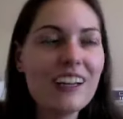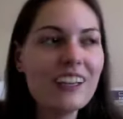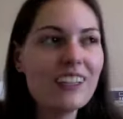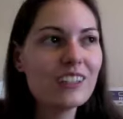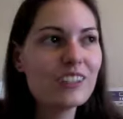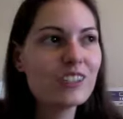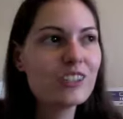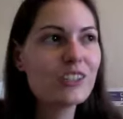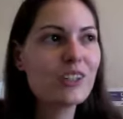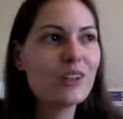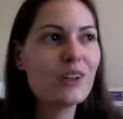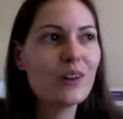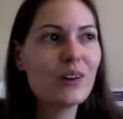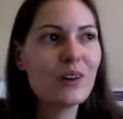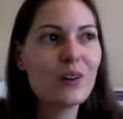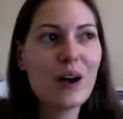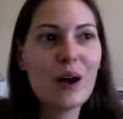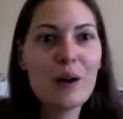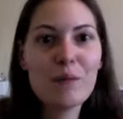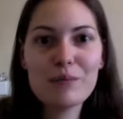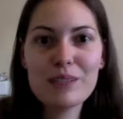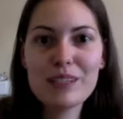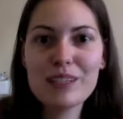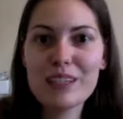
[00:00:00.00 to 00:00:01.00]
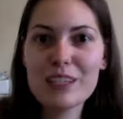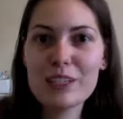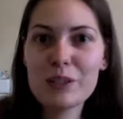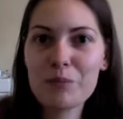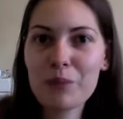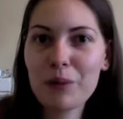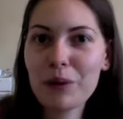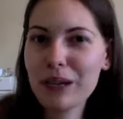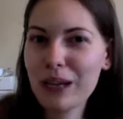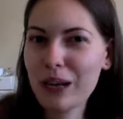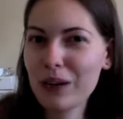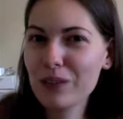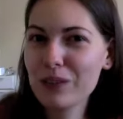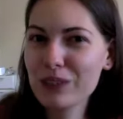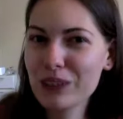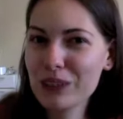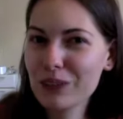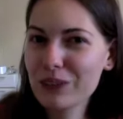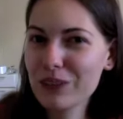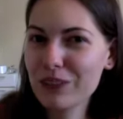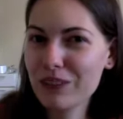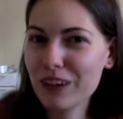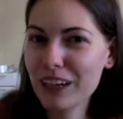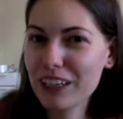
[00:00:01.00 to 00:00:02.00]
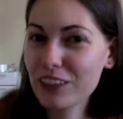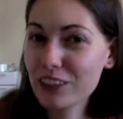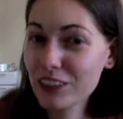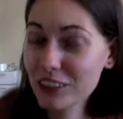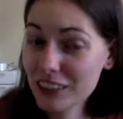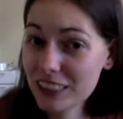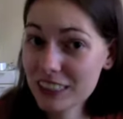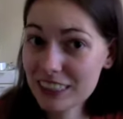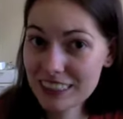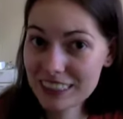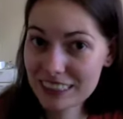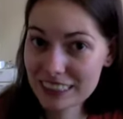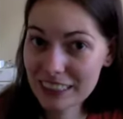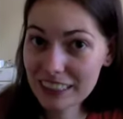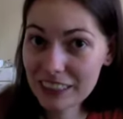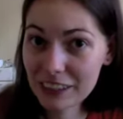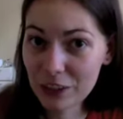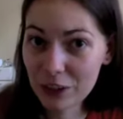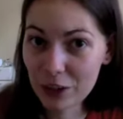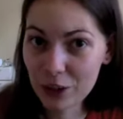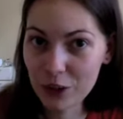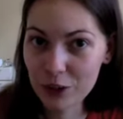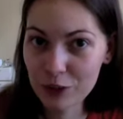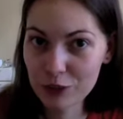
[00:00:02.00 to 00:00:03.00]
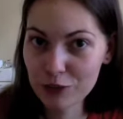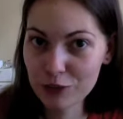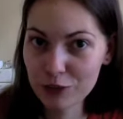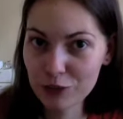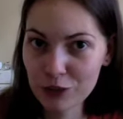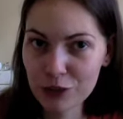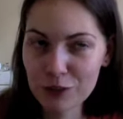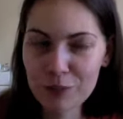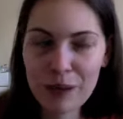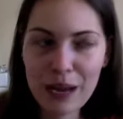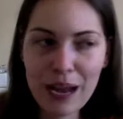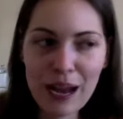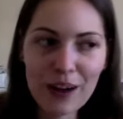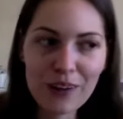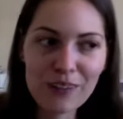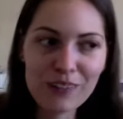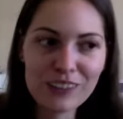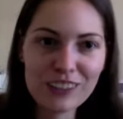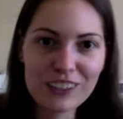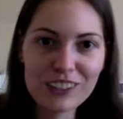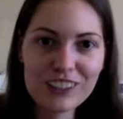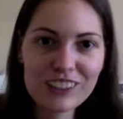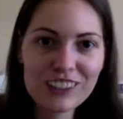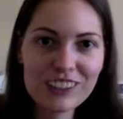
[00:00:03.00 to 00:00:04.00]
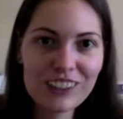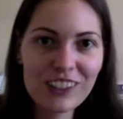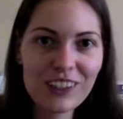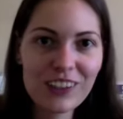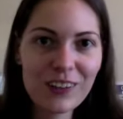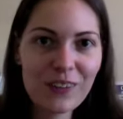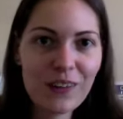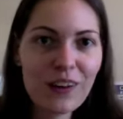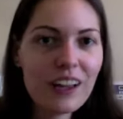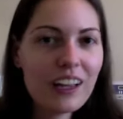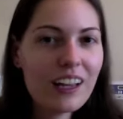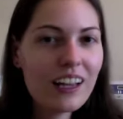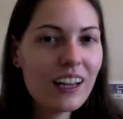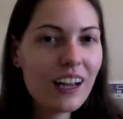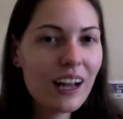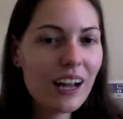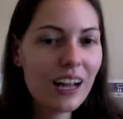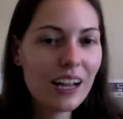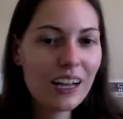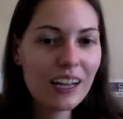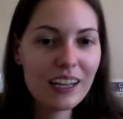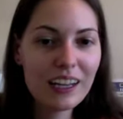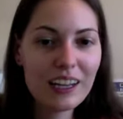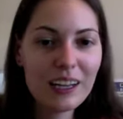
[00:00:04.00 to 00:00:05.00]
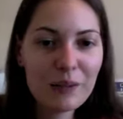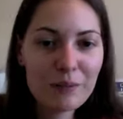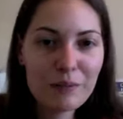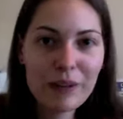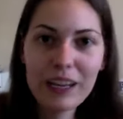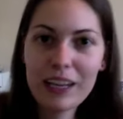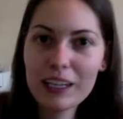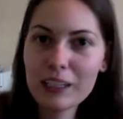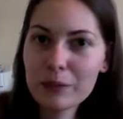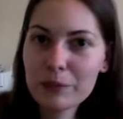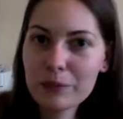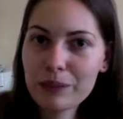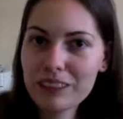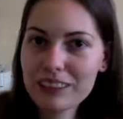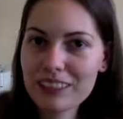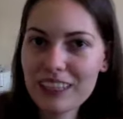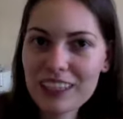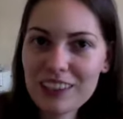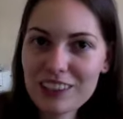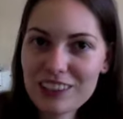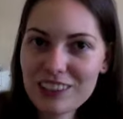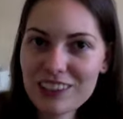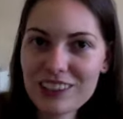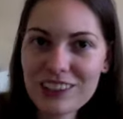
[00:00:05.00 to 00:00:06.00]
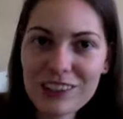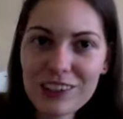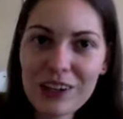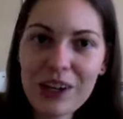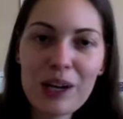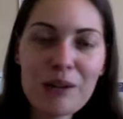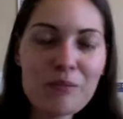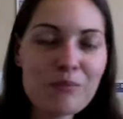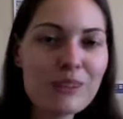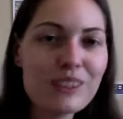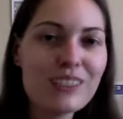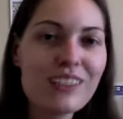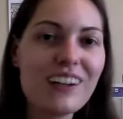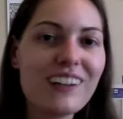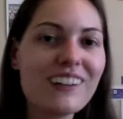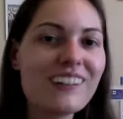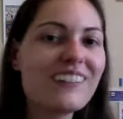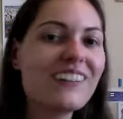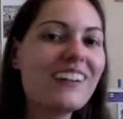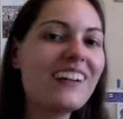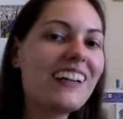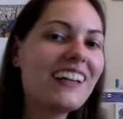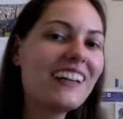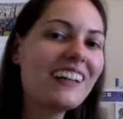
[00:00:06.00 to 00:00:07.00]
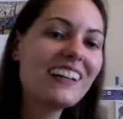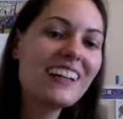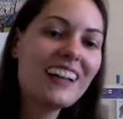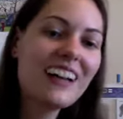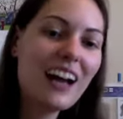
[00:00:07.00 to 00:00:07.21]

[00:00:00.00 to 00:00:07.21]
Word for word: So up to this point, I don't think we've actually seen her full power. So my expectations are up, Sakura.